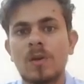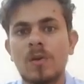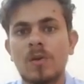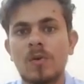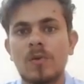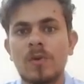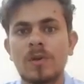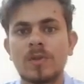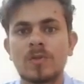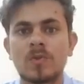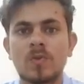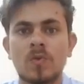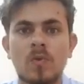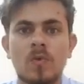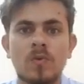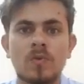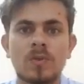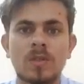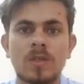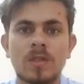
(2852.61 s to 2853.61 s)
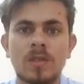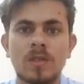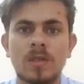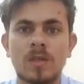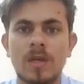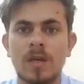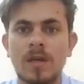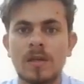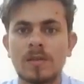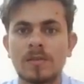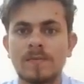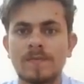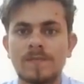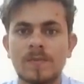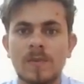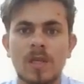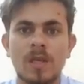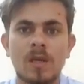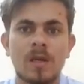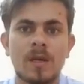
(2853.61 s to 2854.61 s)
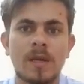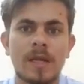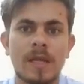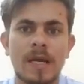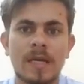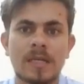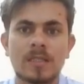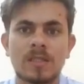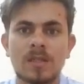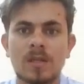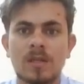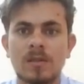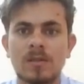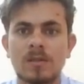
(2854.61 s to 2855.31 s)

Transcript: lawyer so she can ex-